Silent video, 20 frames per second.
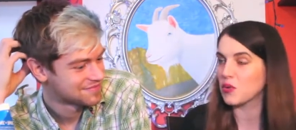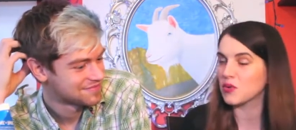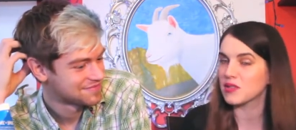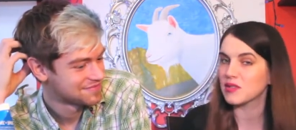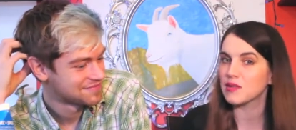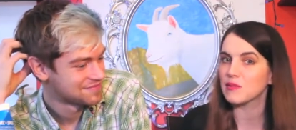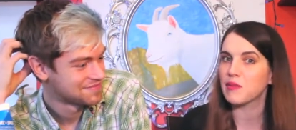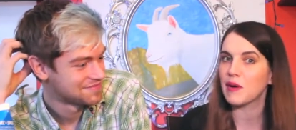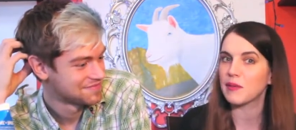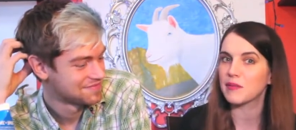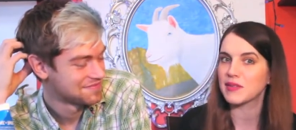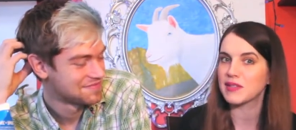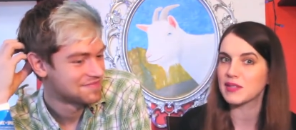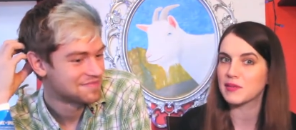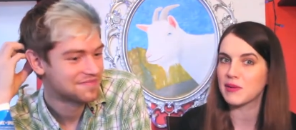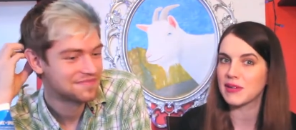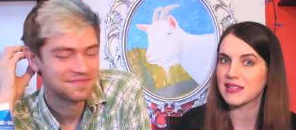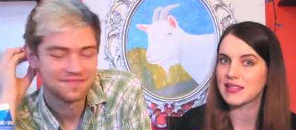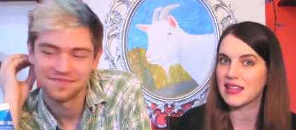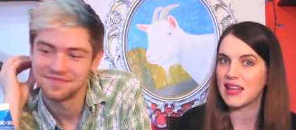Speaker 1: go into the pumpkin
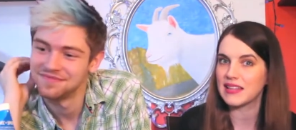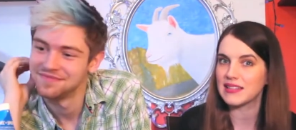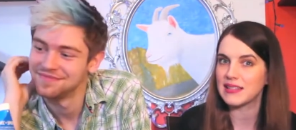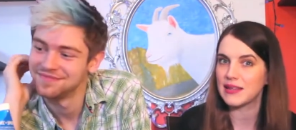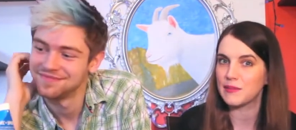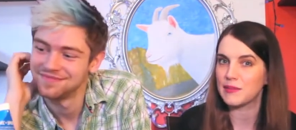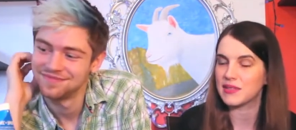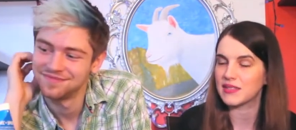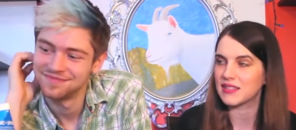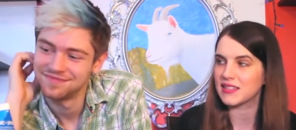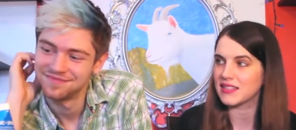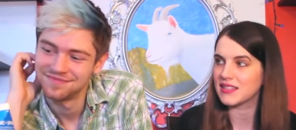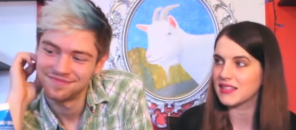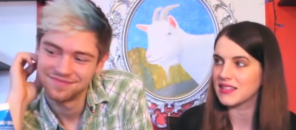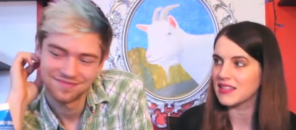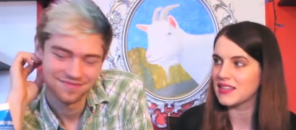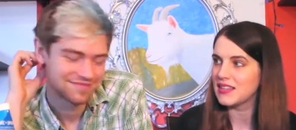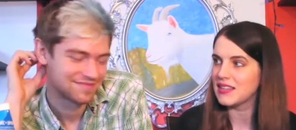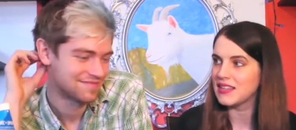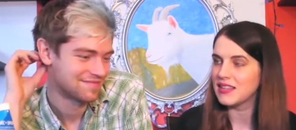spice latte
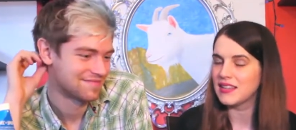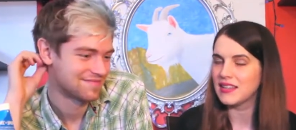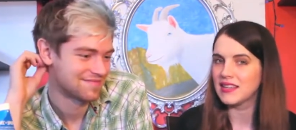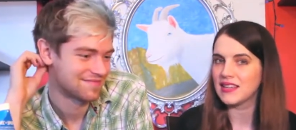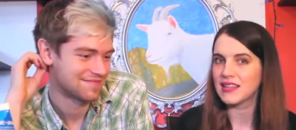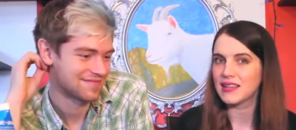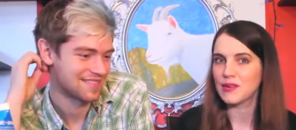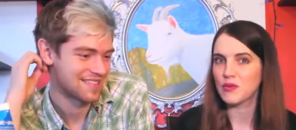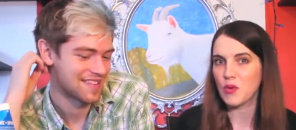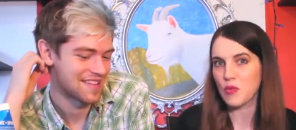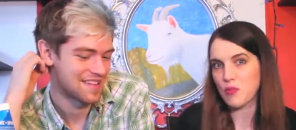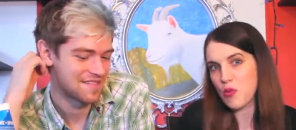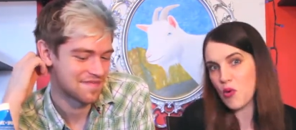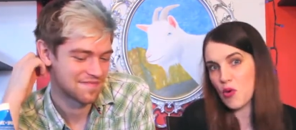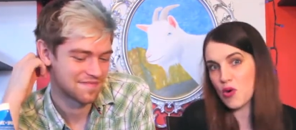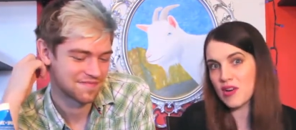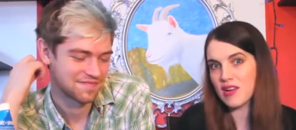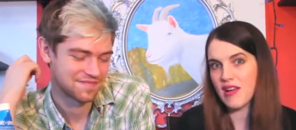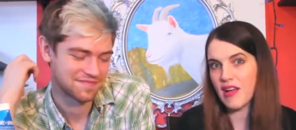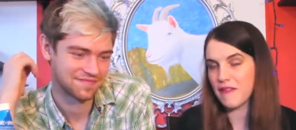business. We're
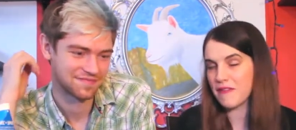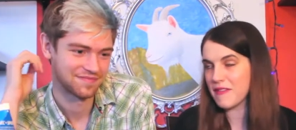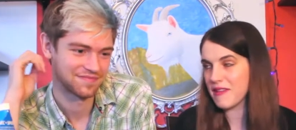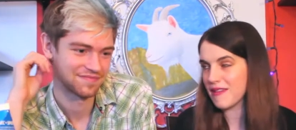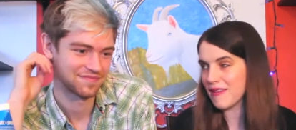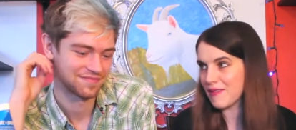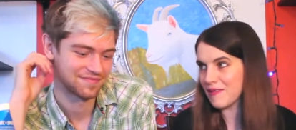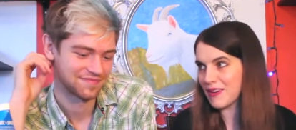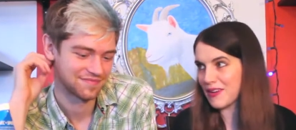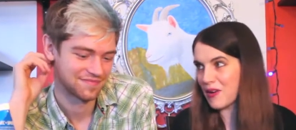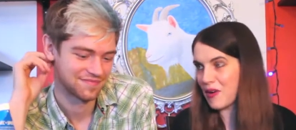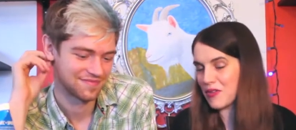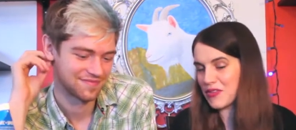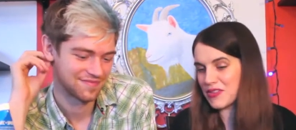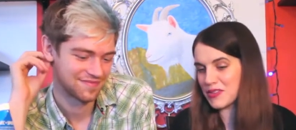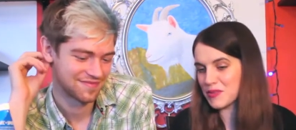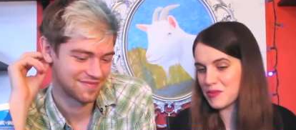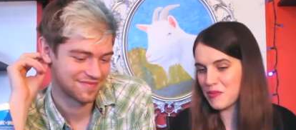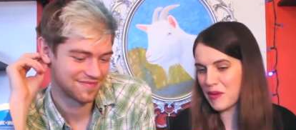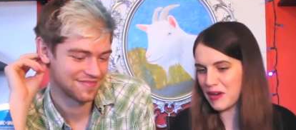poor enough here on Regoat
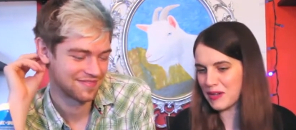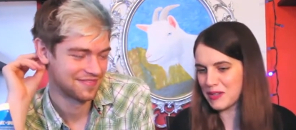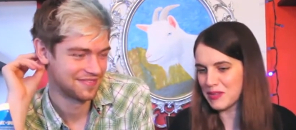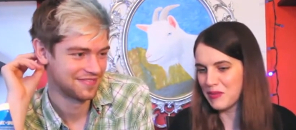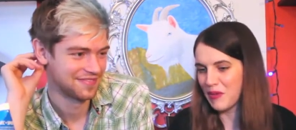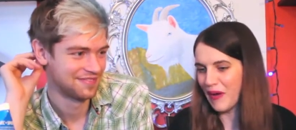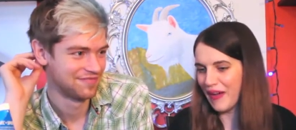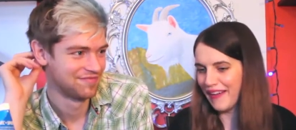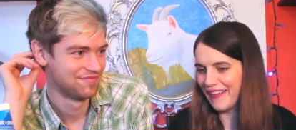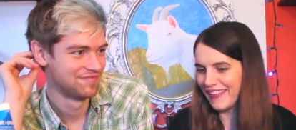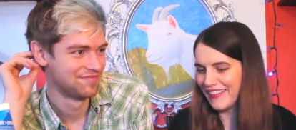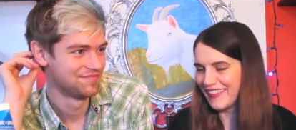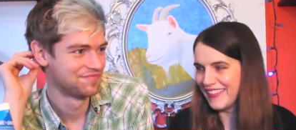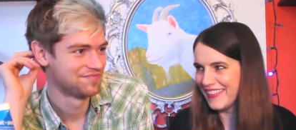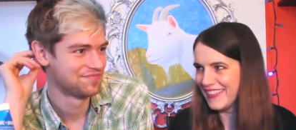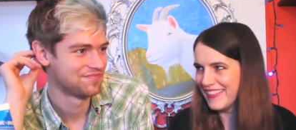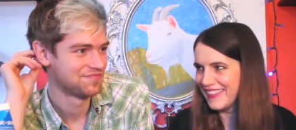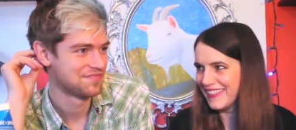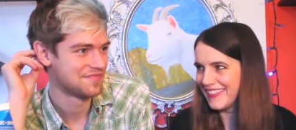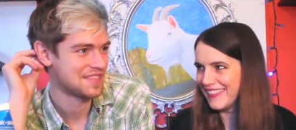This. We might as well.
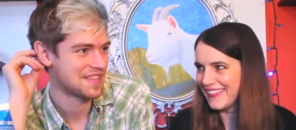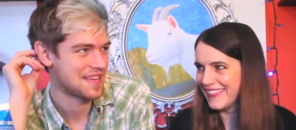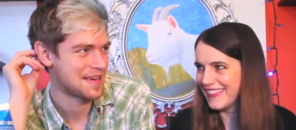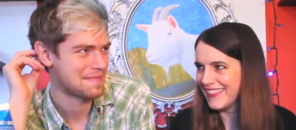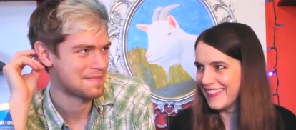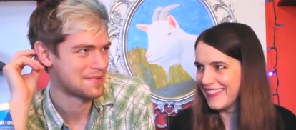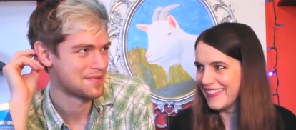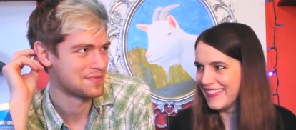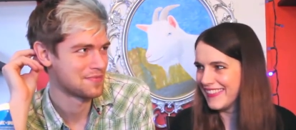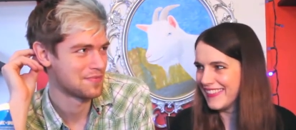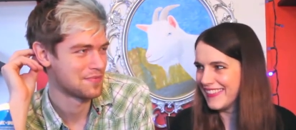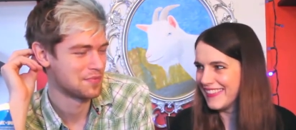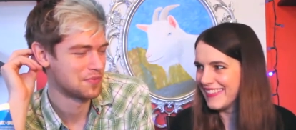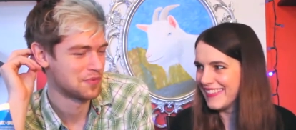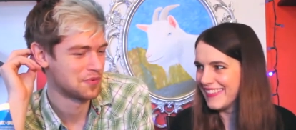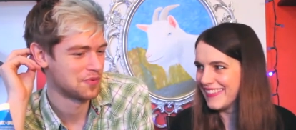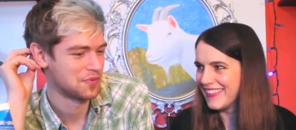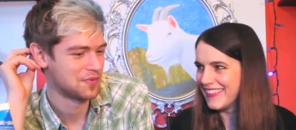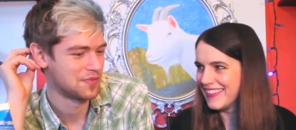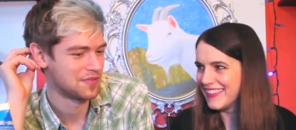
Speaker 2: Yeah,
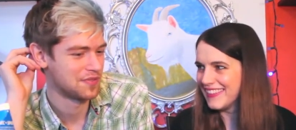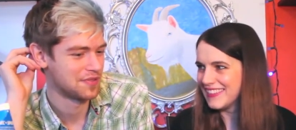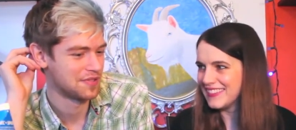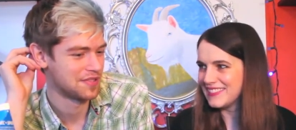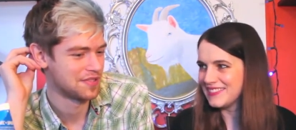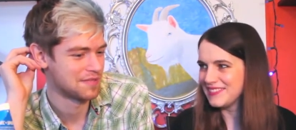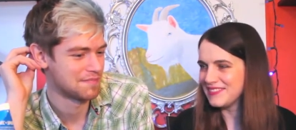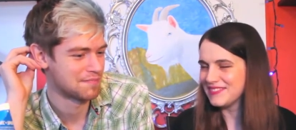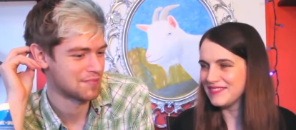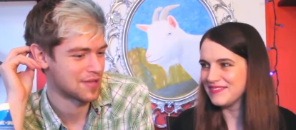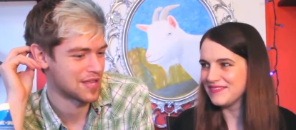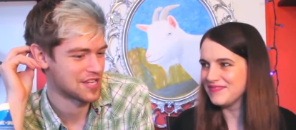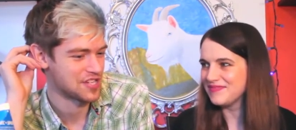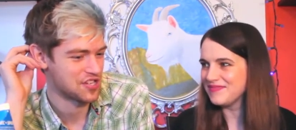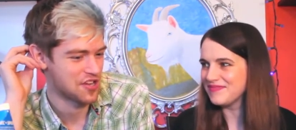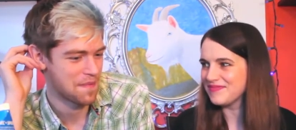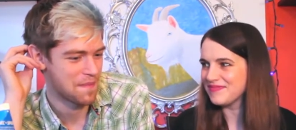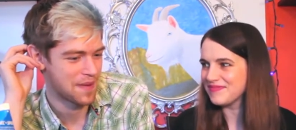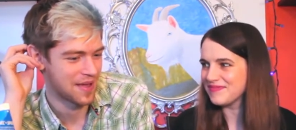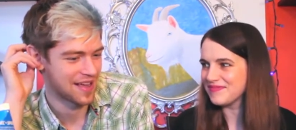but
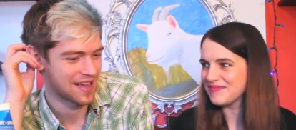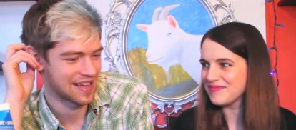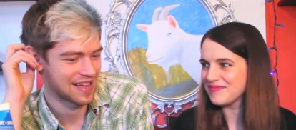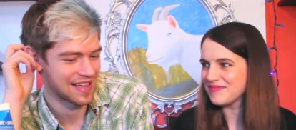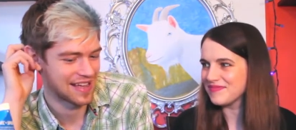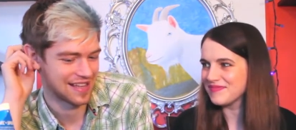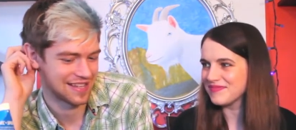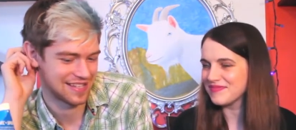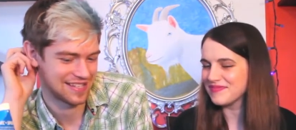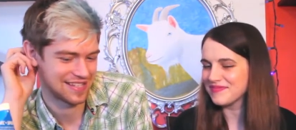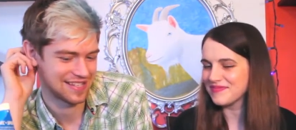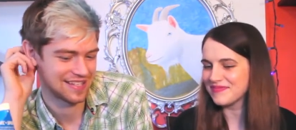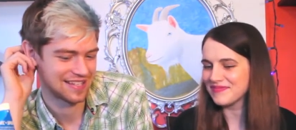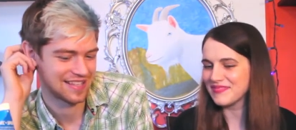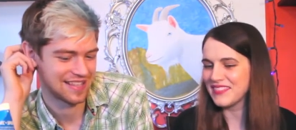plus shipping, I guess.